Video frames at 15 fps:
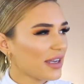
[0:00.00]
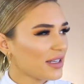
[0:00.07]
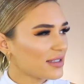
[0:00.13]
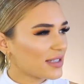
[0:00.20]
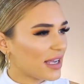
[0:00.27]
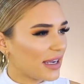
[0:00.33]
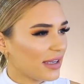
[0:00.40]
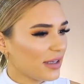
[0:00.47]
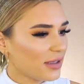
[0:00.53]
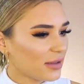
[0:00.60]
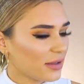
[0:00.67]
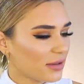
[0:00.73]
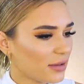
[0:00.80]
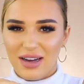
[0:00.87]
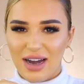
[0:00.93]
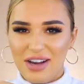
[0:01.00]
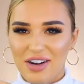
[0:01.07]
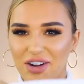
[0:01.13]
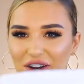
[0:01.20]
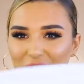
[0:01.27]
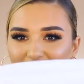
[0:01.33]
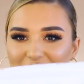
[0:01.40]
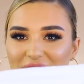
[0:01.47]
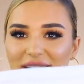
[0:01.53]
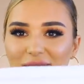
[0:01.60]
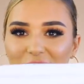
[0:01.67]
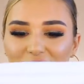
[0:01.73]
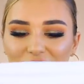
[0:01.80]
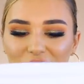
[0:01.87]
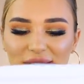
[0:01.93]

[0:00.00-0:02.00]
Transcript: you say it? I don't know, but this is what it